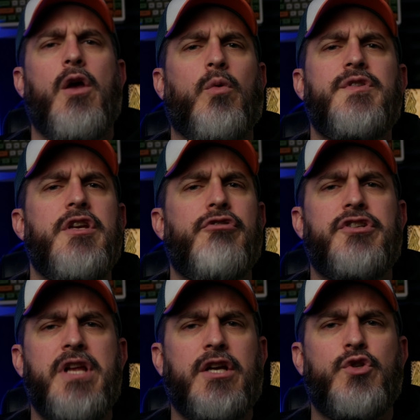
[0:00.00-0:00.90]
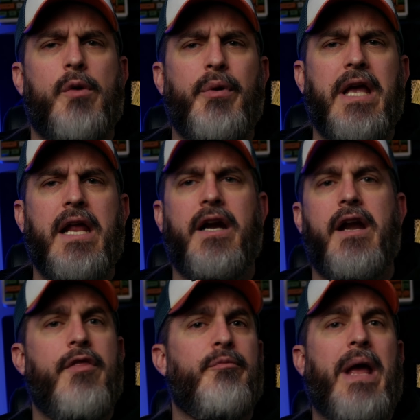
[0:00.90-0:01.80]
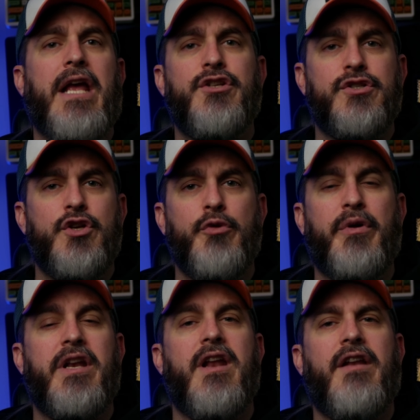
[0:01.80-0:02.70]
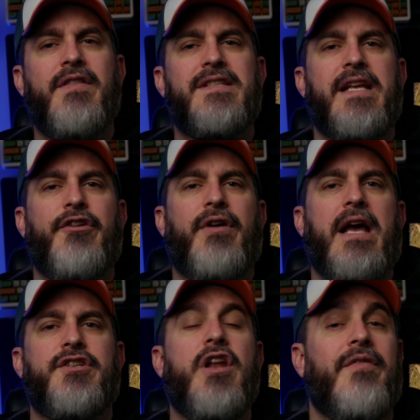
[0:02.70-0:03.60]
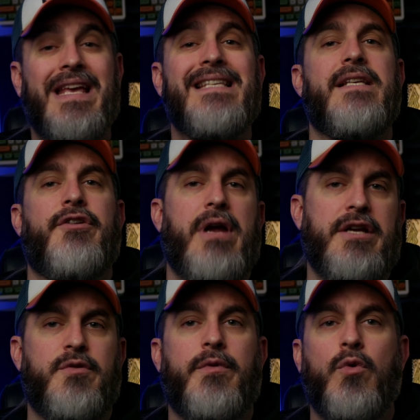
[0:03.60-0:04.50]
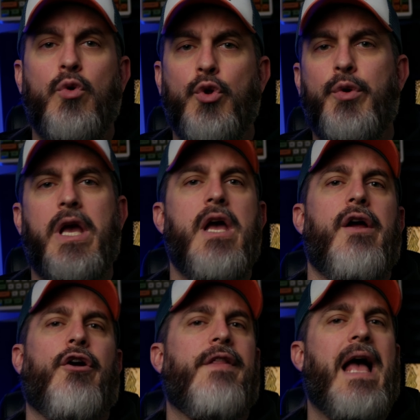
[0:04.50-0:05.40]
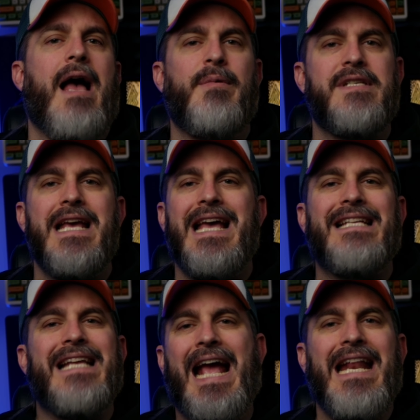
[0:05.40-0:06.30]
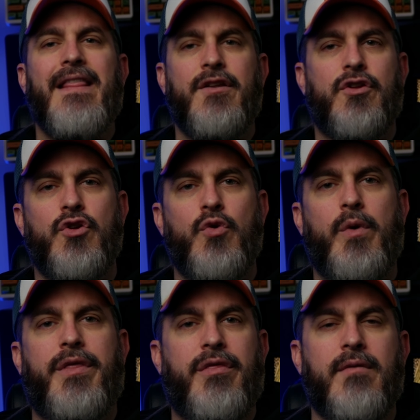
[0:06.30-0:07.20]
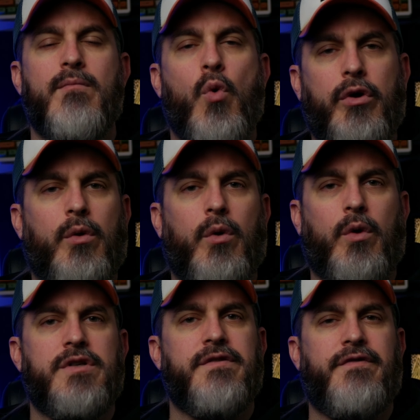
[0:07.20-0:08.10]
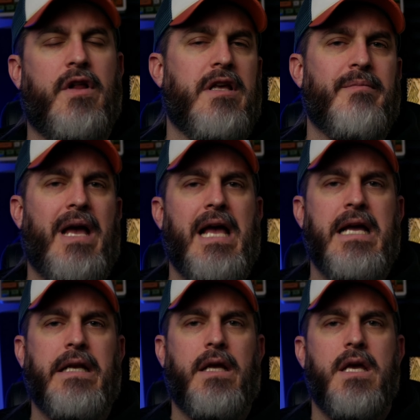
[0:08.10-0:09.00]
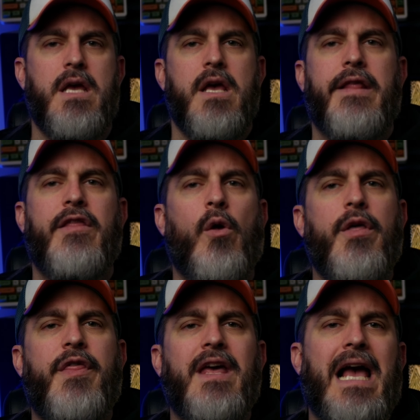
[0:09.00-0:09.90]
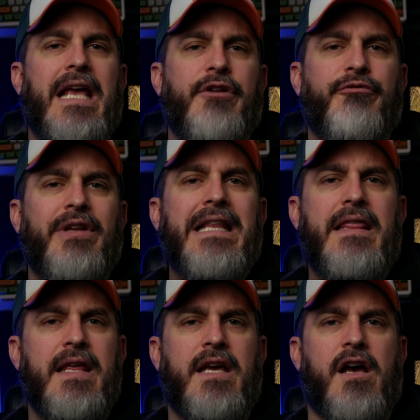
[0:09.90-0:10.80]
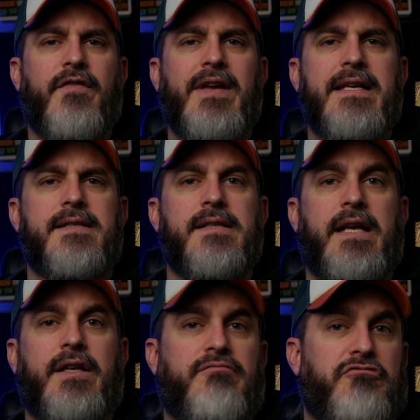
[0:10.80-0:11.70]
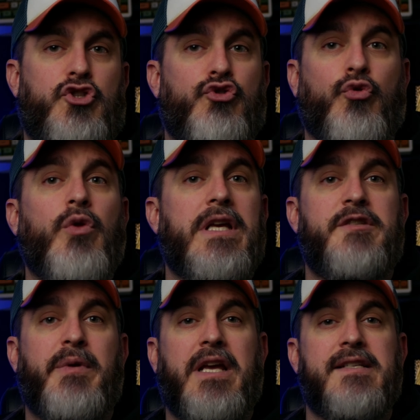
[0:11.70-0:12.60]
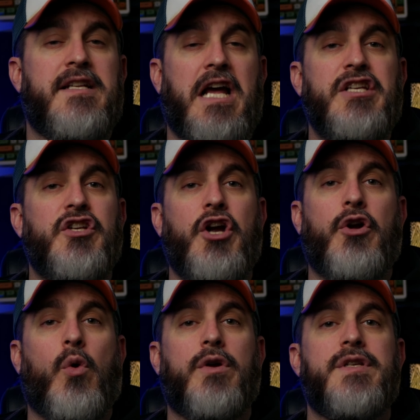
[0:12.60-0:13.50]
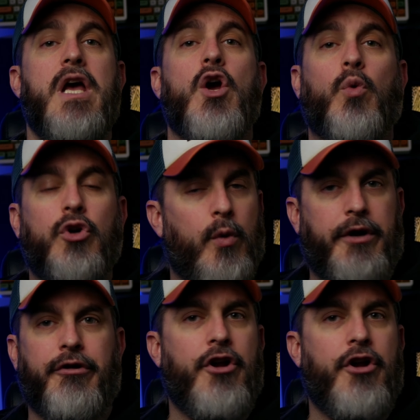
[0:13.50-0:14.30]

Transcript: We'll see Grishnak show up again in another page or two, but none of this interaction, none of his interaction with Ugluk or the Hobbits has anything to do with the Mordor orcs falling behind. The only thing I can really think of is it truly is because the Isengard orcs were quicker